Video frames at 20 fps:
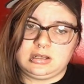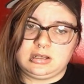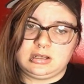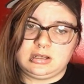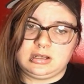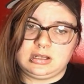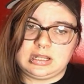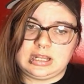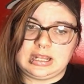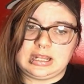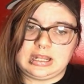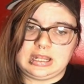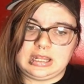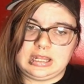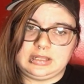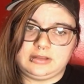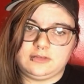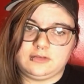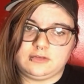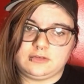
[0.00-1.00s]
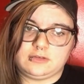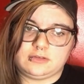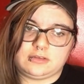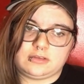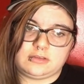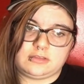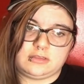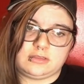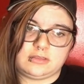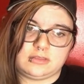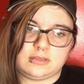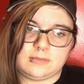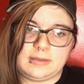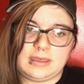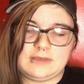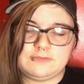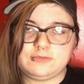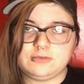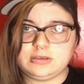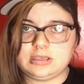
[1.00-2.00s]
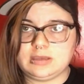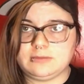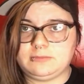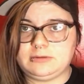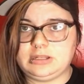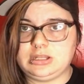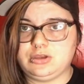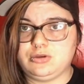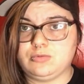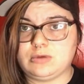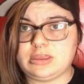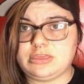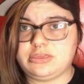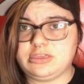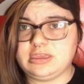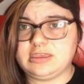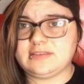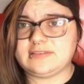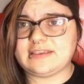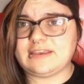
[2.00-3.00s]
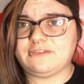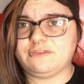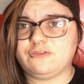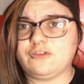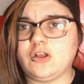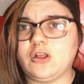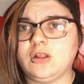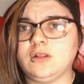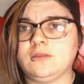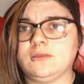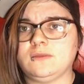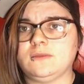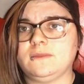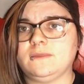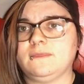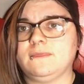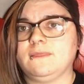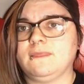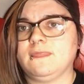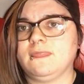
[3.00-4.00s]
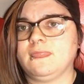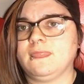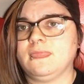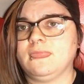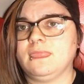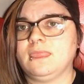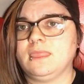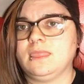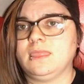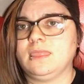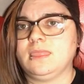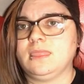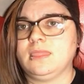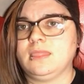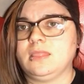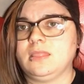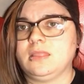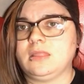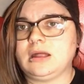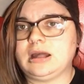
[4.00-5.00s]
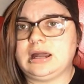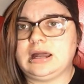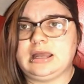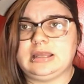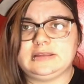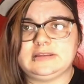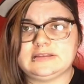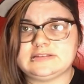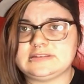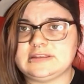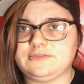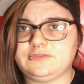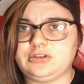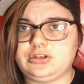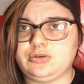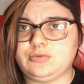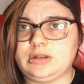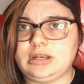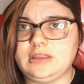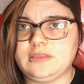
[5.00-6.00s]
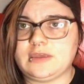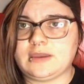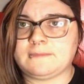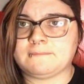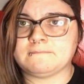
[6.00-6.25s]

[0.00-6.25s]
And the pet food company, who I think is at fault, doesn't have to do anything.